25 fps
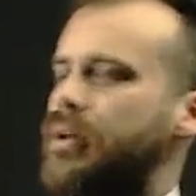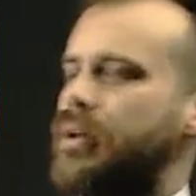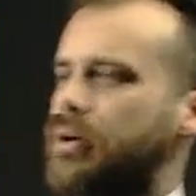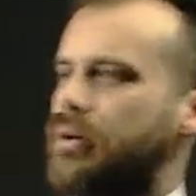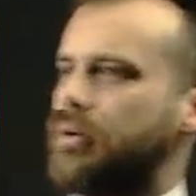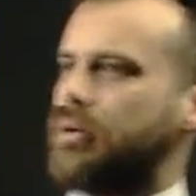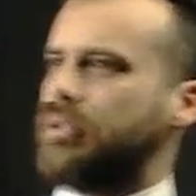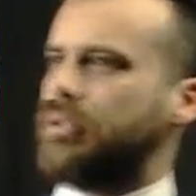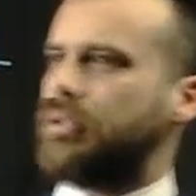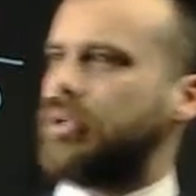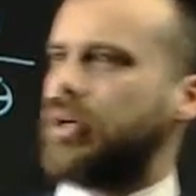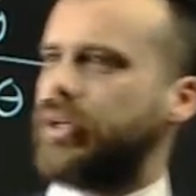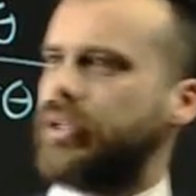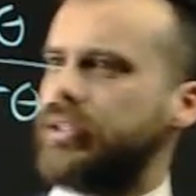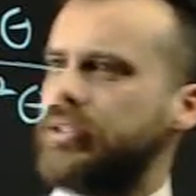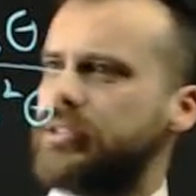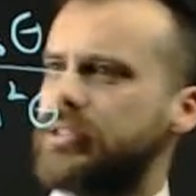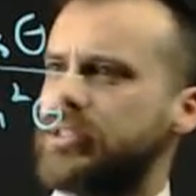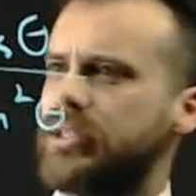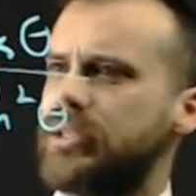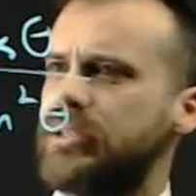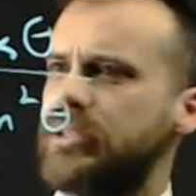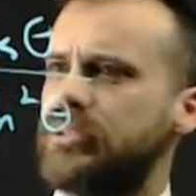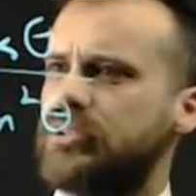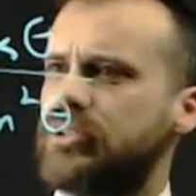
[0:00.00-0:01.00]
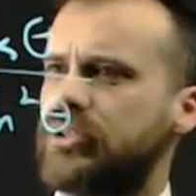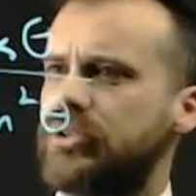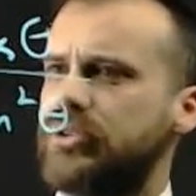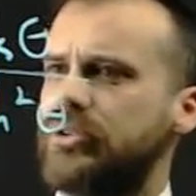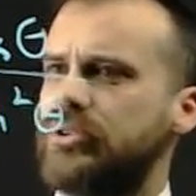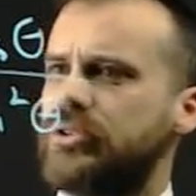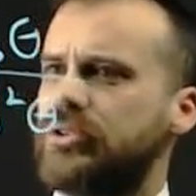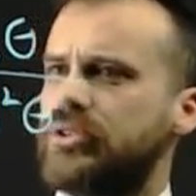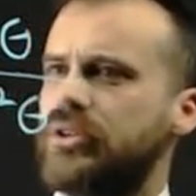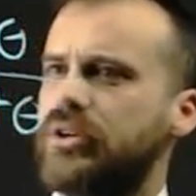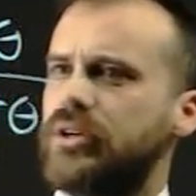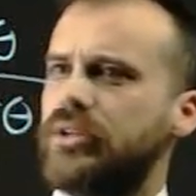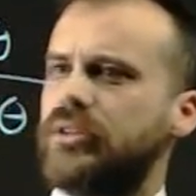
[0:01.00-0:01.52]
Well, I can see 2
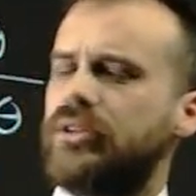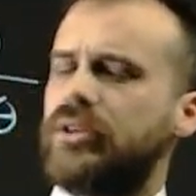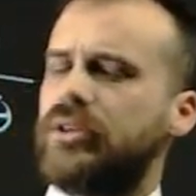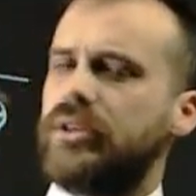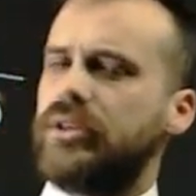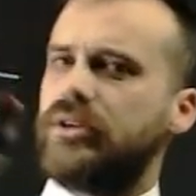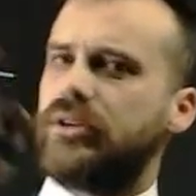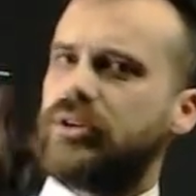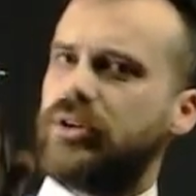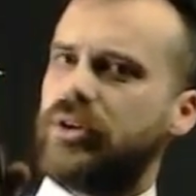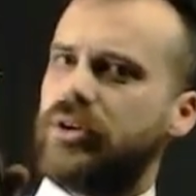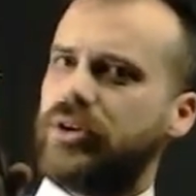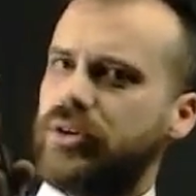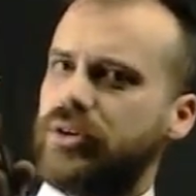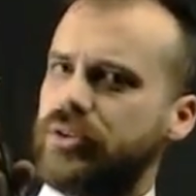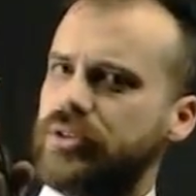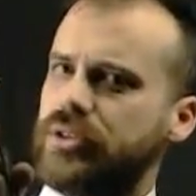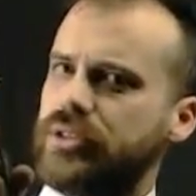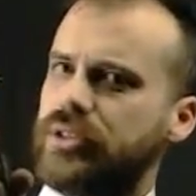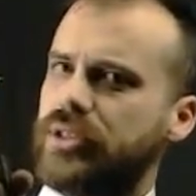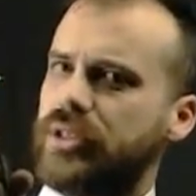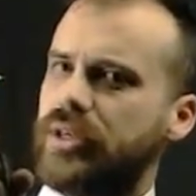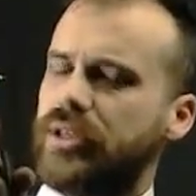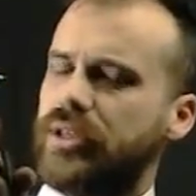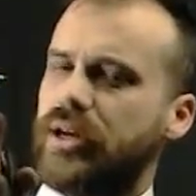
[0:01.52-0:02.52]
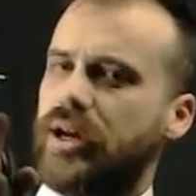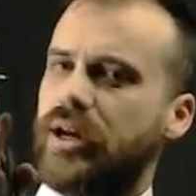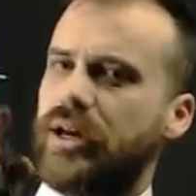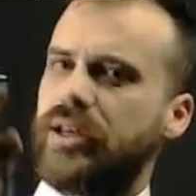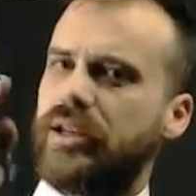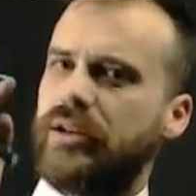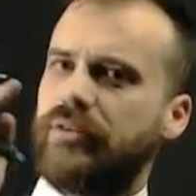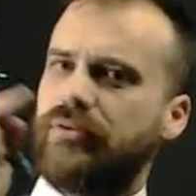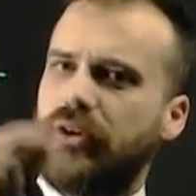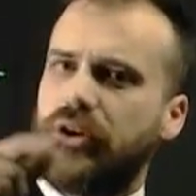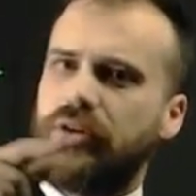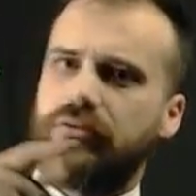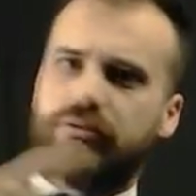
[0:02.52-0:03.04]
sine theta cos theta. And
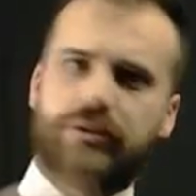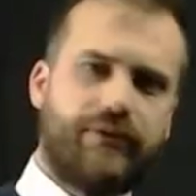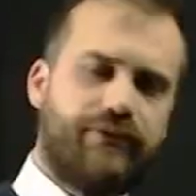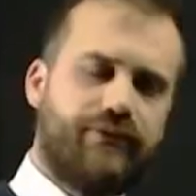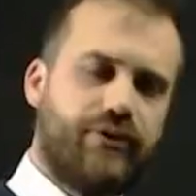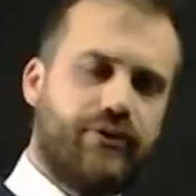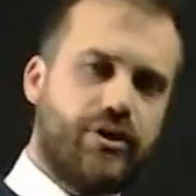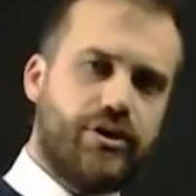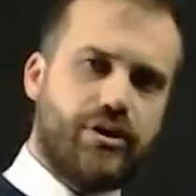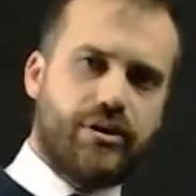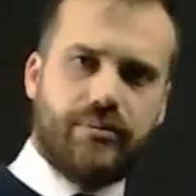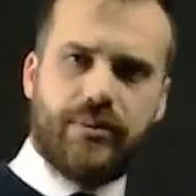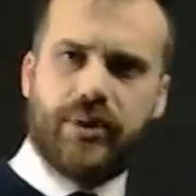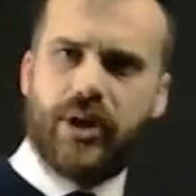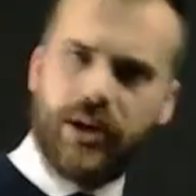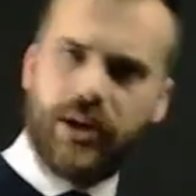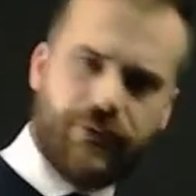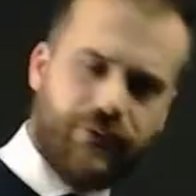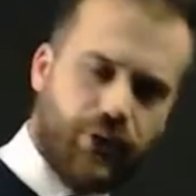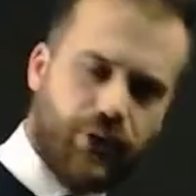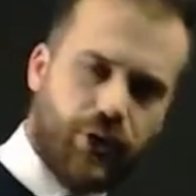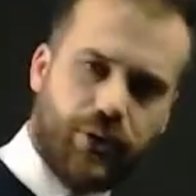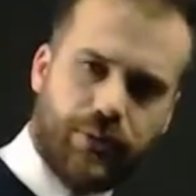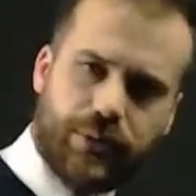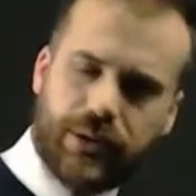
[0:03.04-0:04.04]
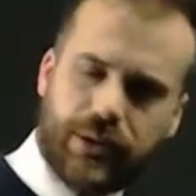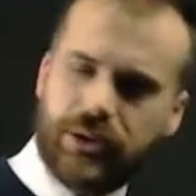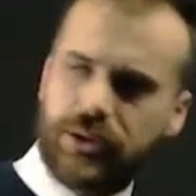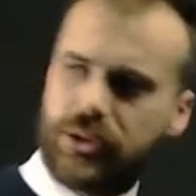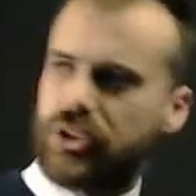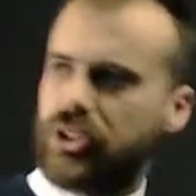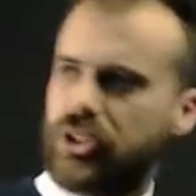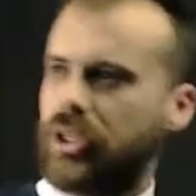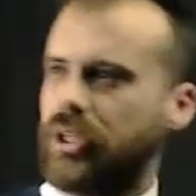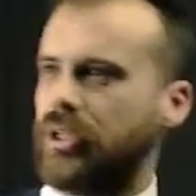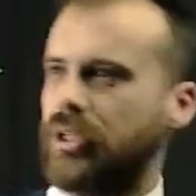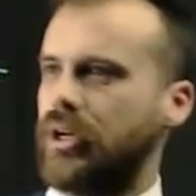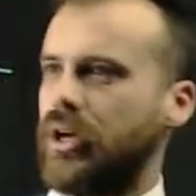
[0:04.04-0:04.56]
if I refer to my formula
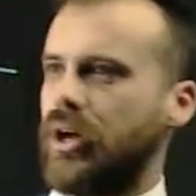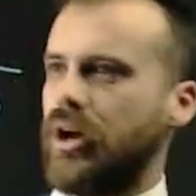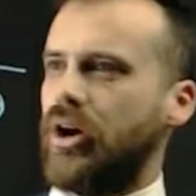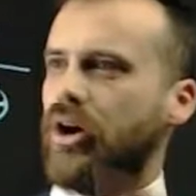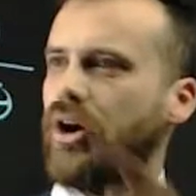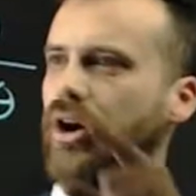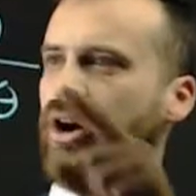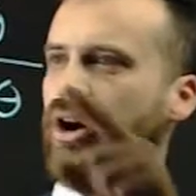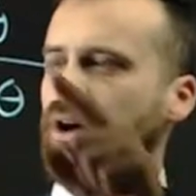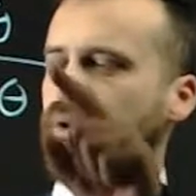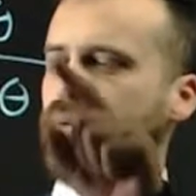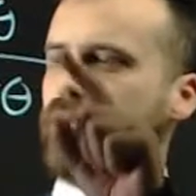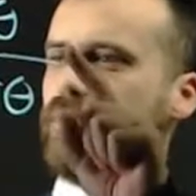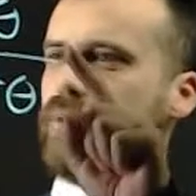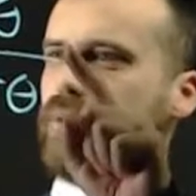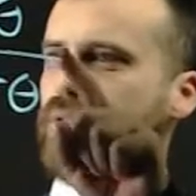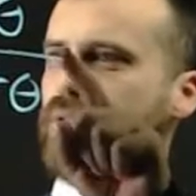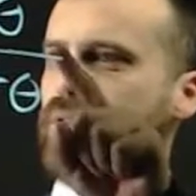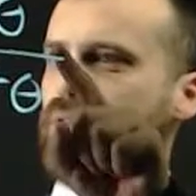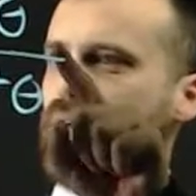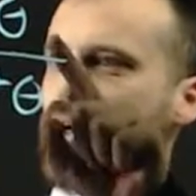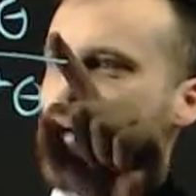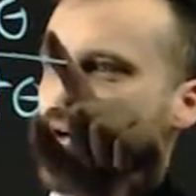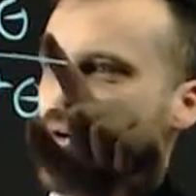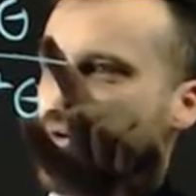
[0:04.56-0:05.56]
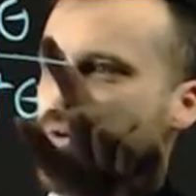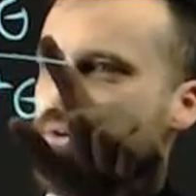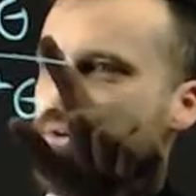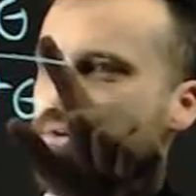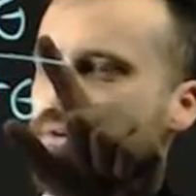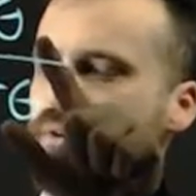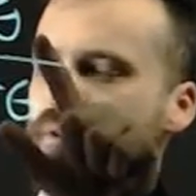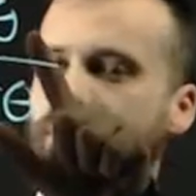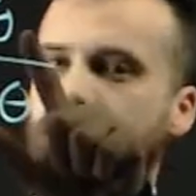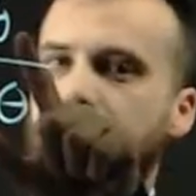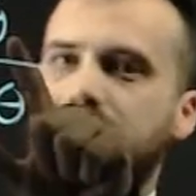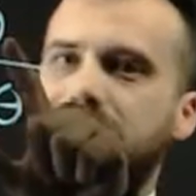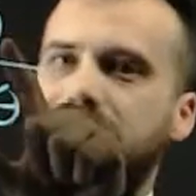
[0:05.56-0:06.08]
sheet, I will know
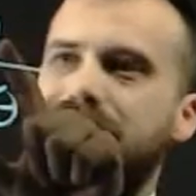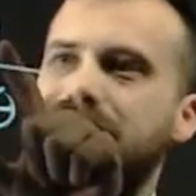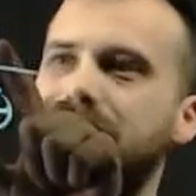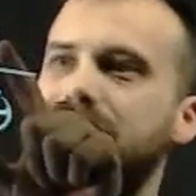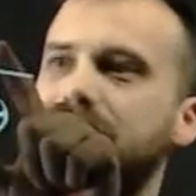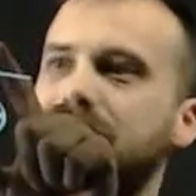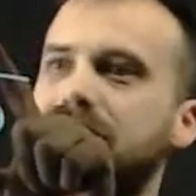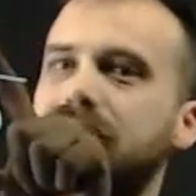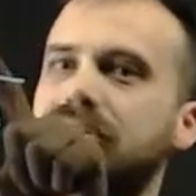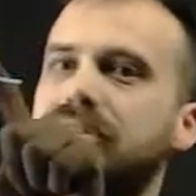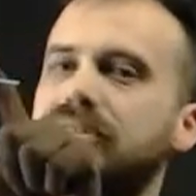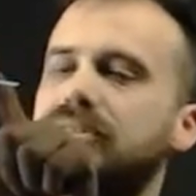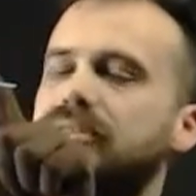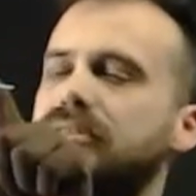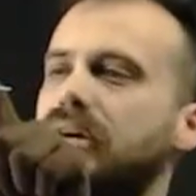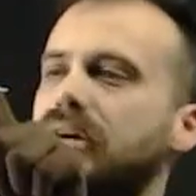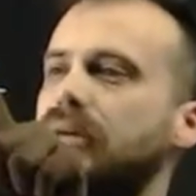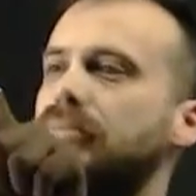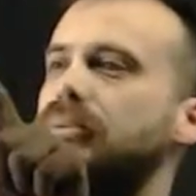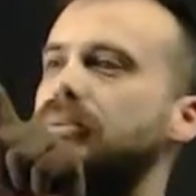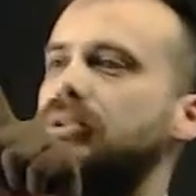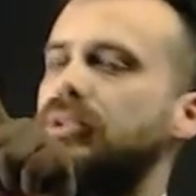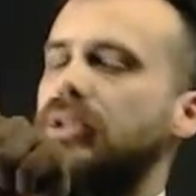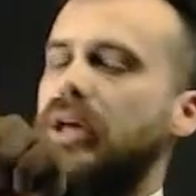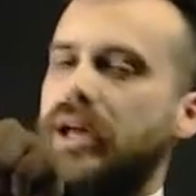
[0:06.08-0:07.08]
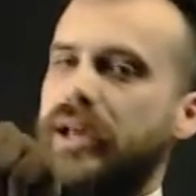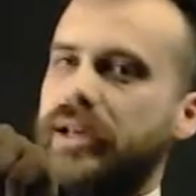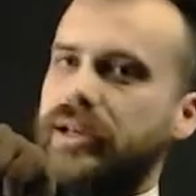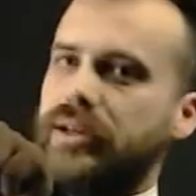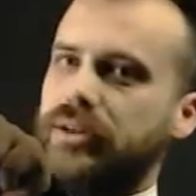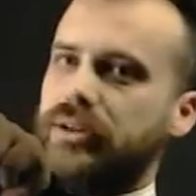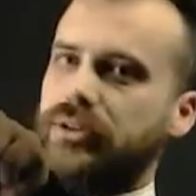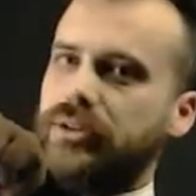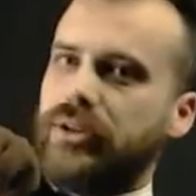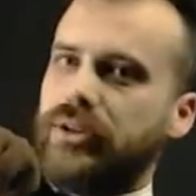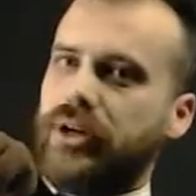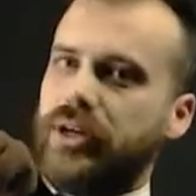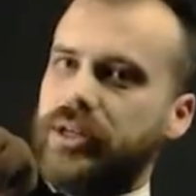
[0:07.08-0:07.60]
that this is the double
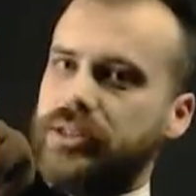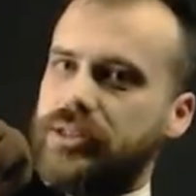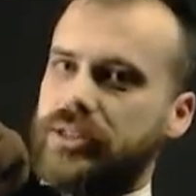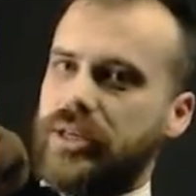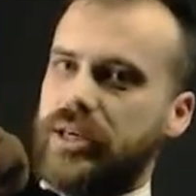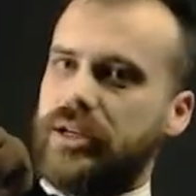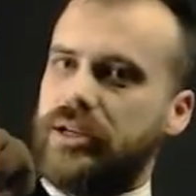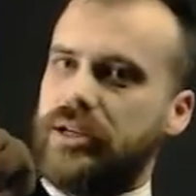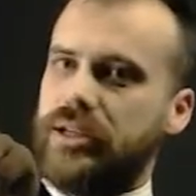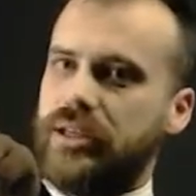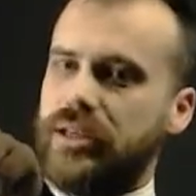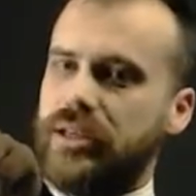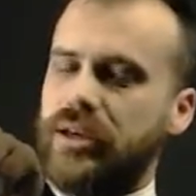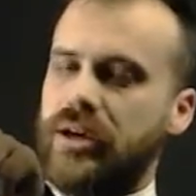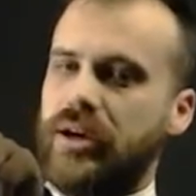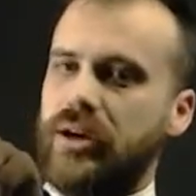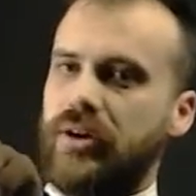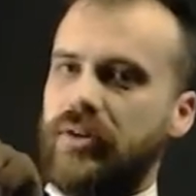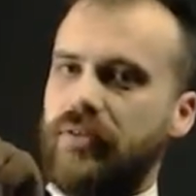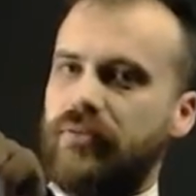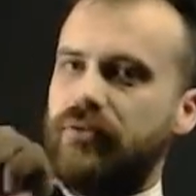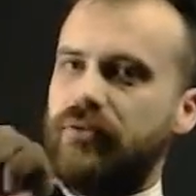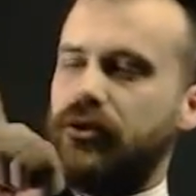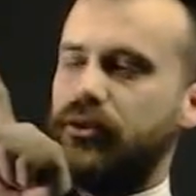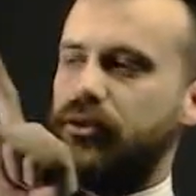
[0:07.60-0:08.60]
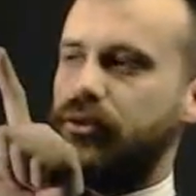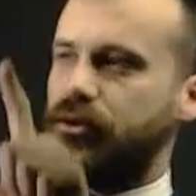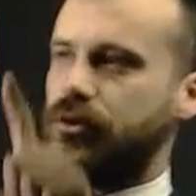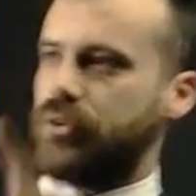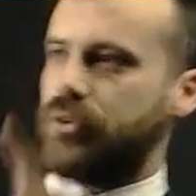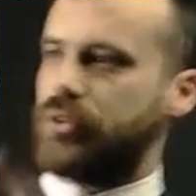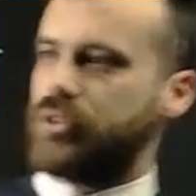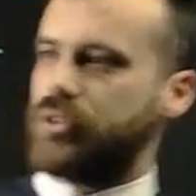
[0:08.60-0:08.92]
angle identity for